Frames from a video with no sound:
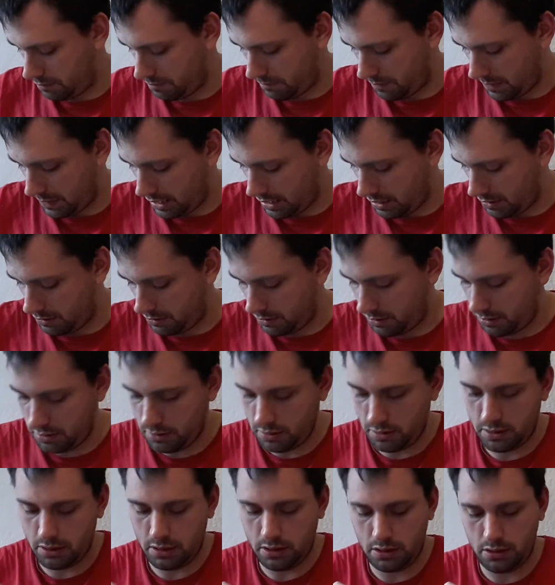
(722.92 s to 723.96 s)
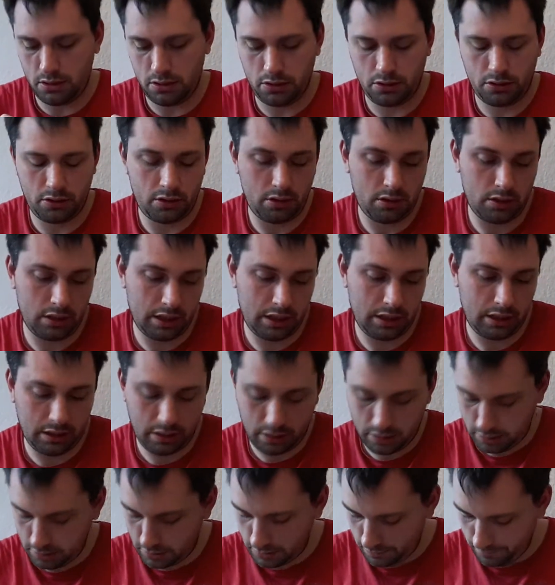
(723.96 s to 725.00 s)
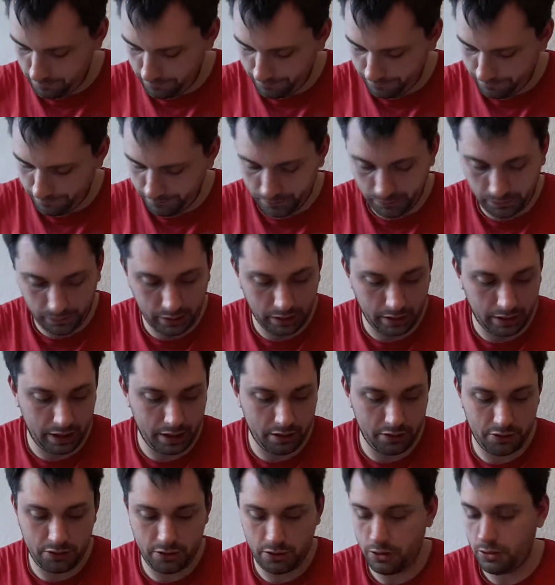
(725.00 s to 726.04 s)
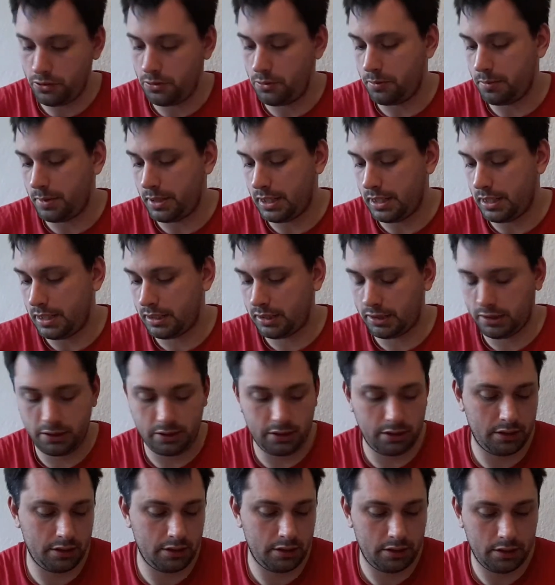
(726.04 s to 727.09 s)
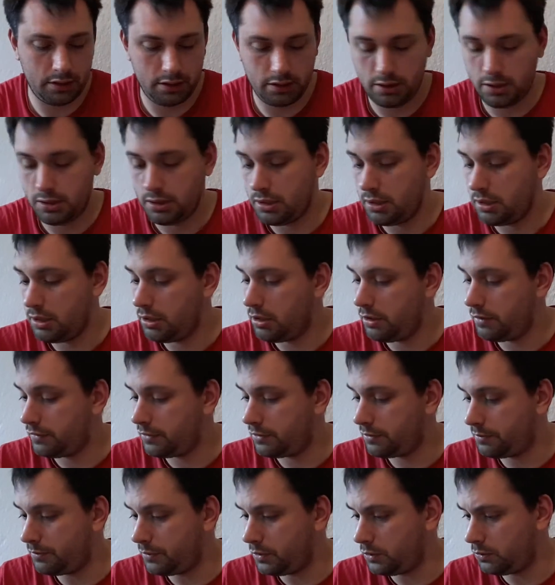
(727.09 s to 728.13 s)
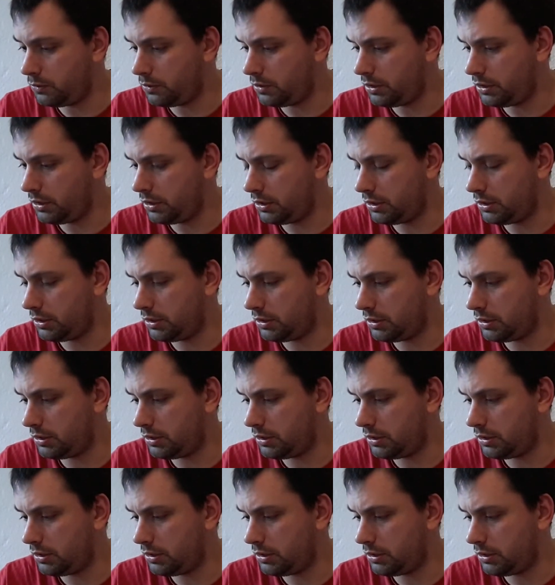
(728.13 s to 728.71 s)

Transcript: Then looks like you get 2 packs smaller